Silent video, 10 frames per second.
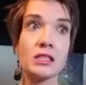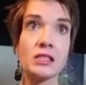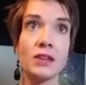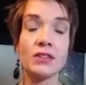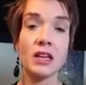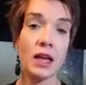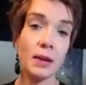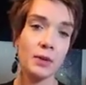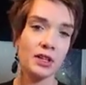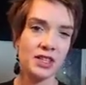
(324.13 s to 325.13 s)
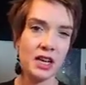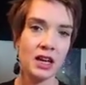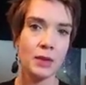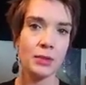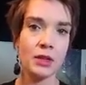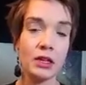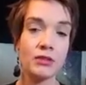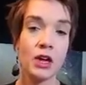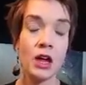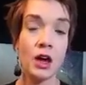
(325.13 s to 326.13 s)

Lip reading: 78%, I believe,